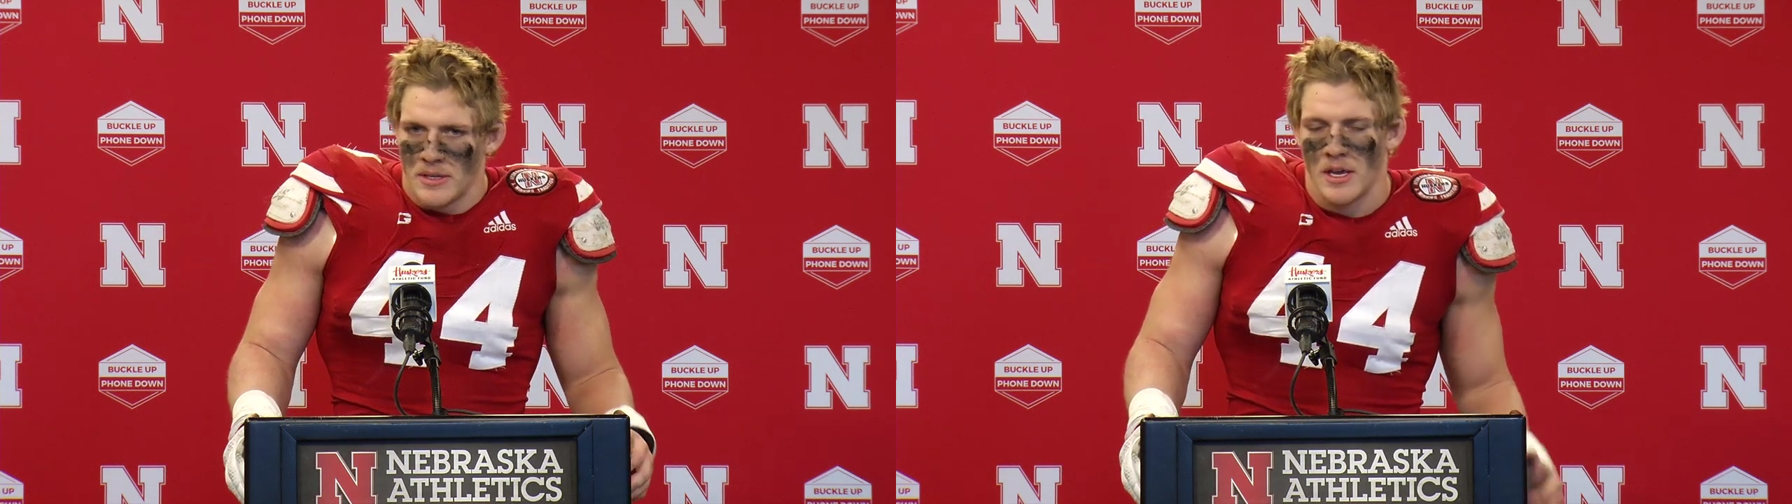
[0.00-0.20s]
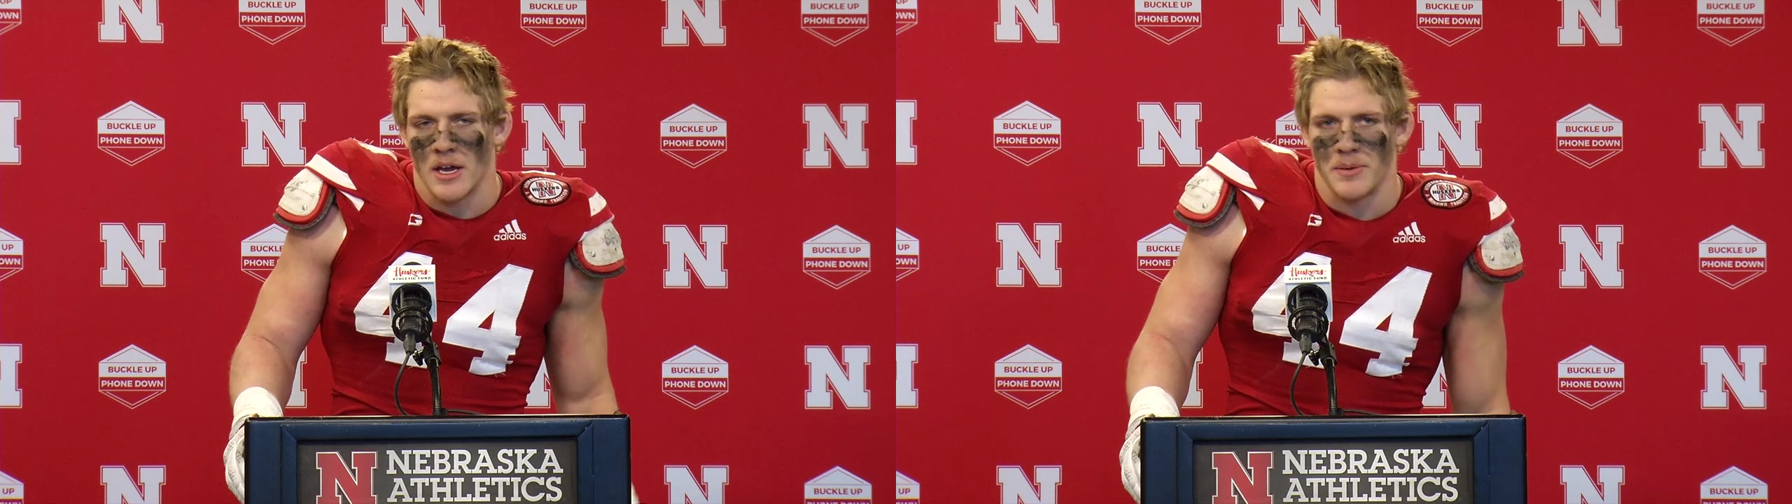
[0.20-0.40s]

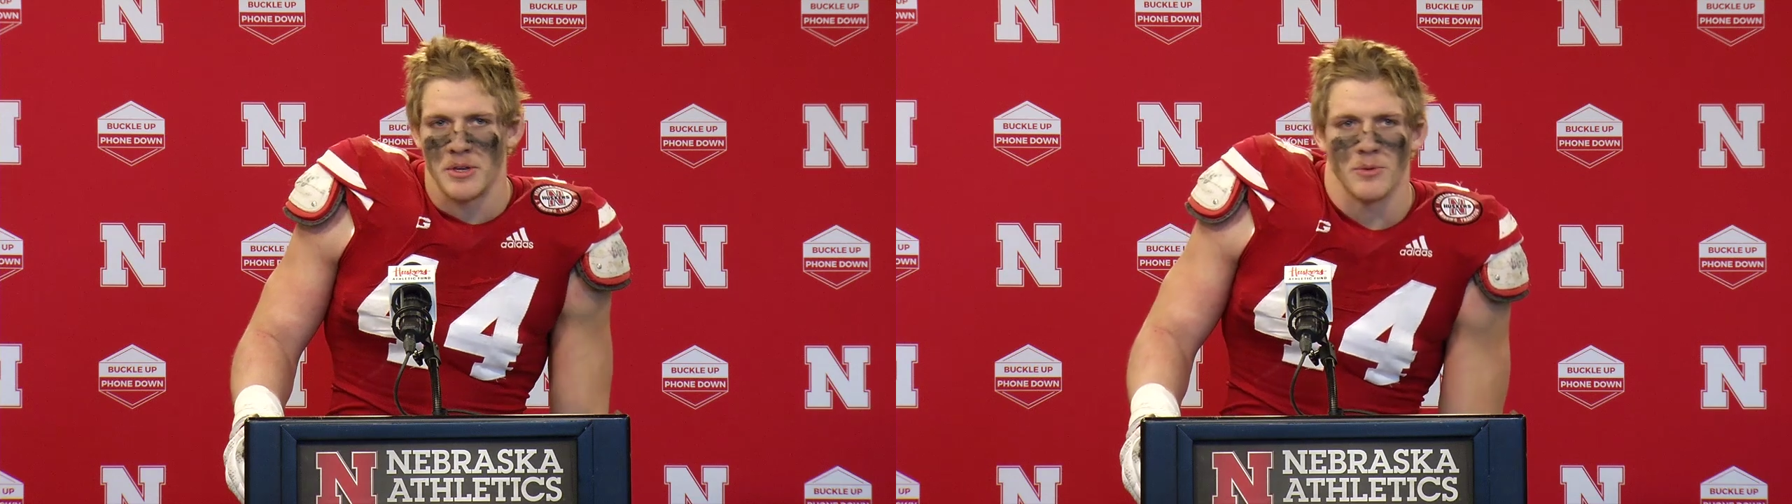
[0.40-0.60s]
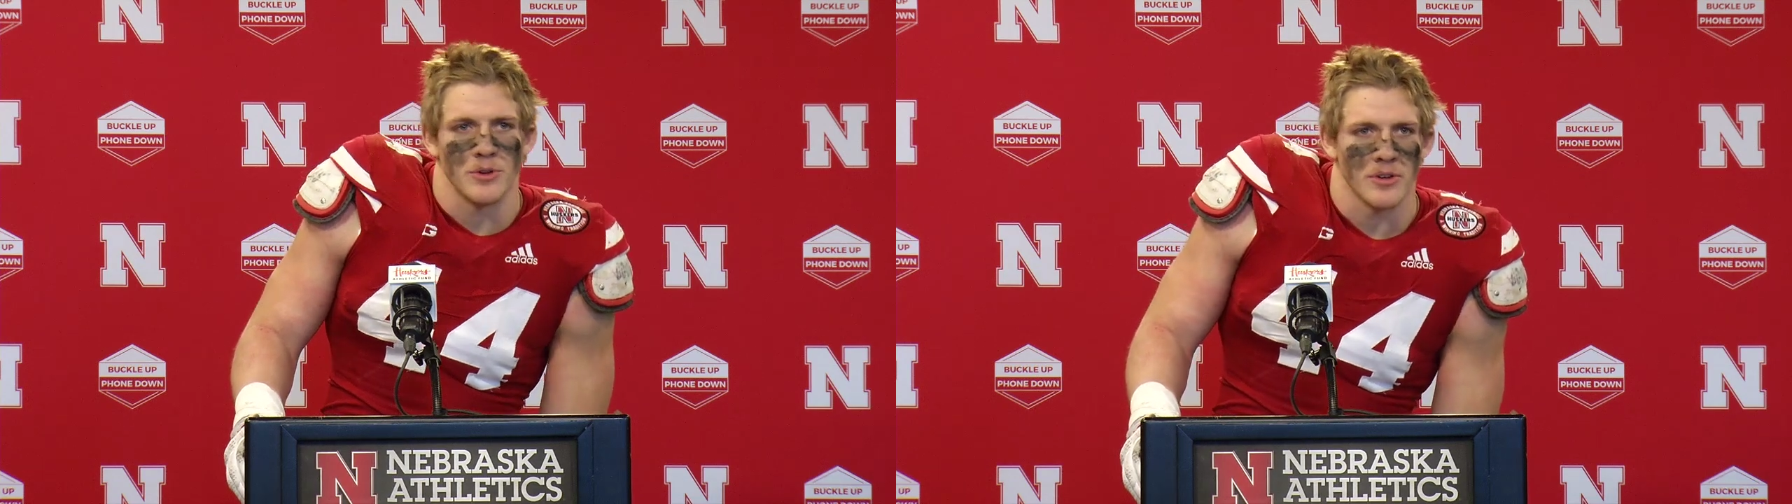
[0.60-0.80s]
Yeah, I
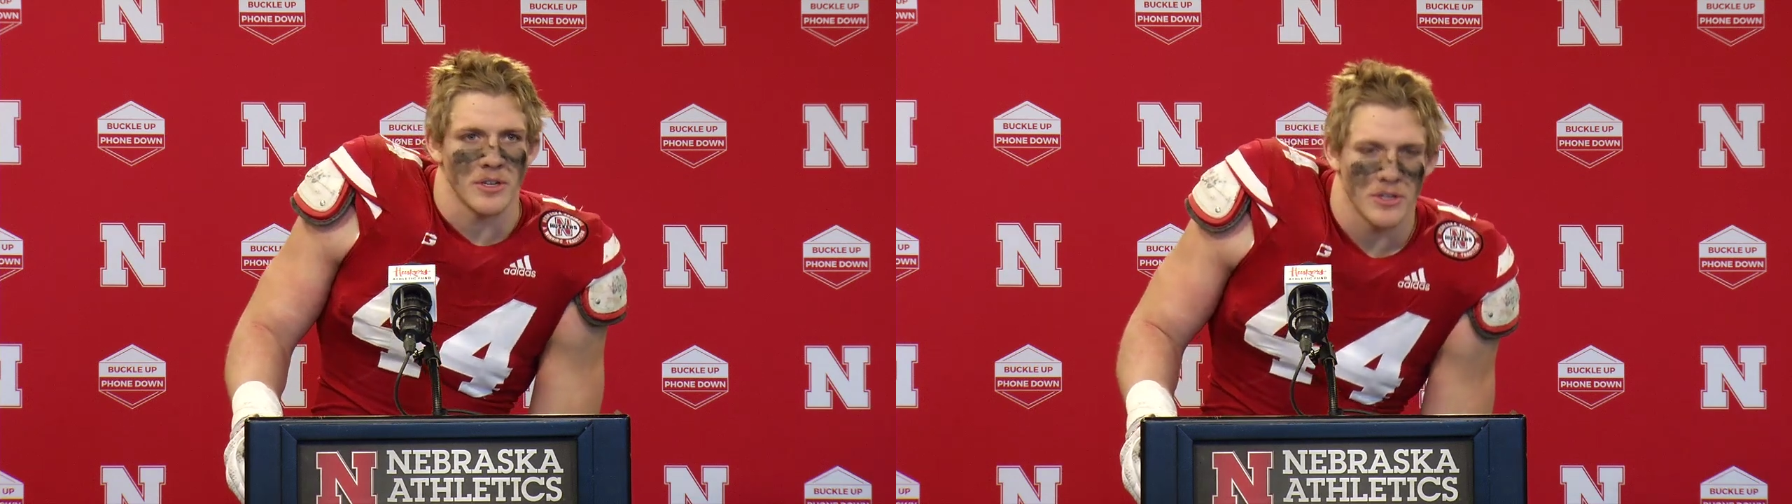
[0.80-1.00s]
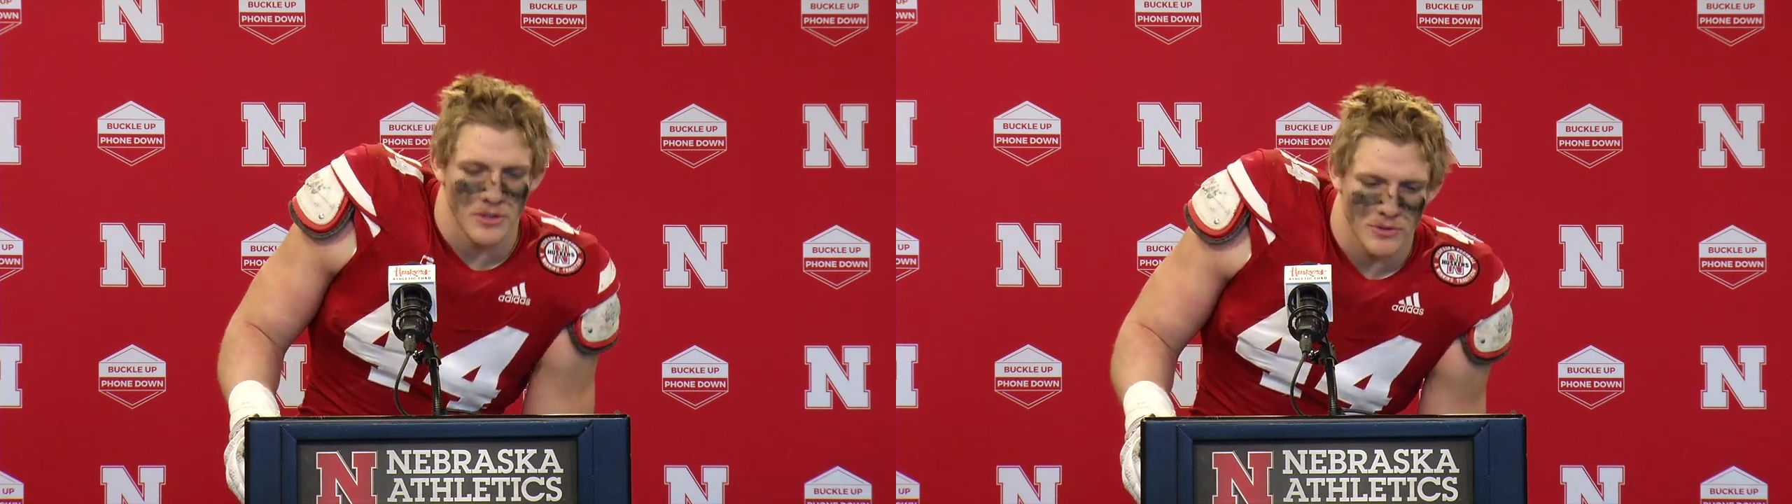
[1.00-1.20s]
mean when you're
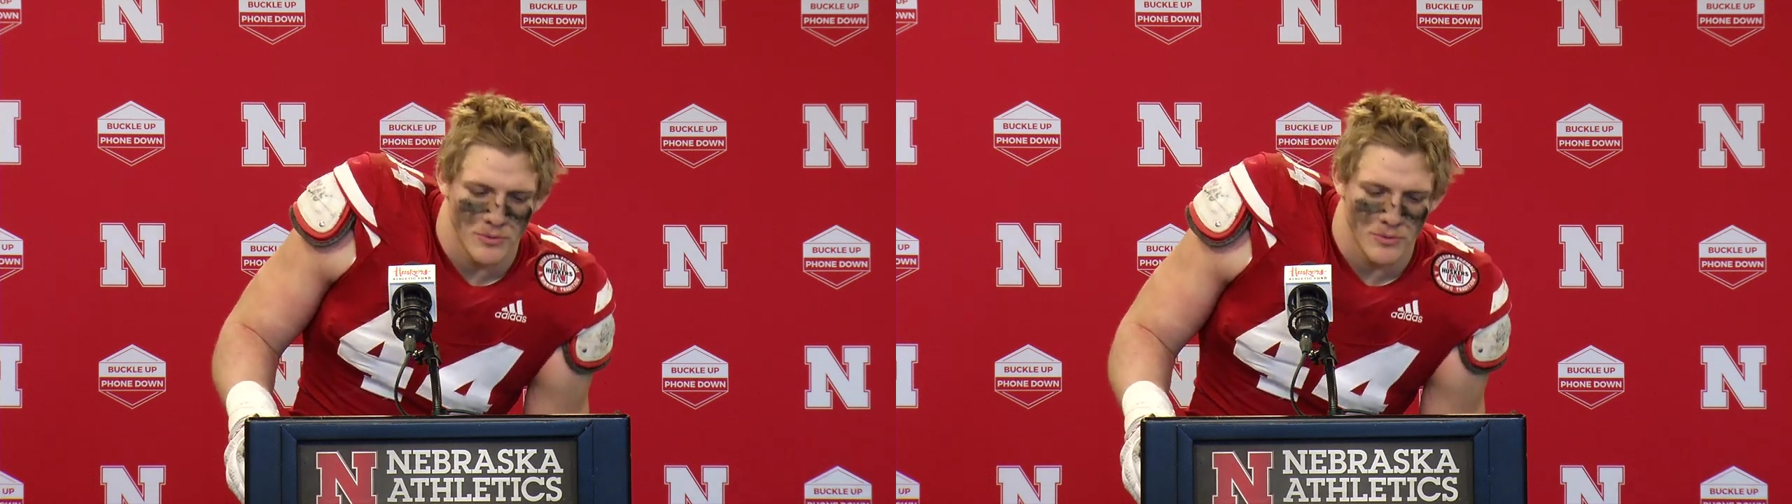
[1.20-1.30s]
you,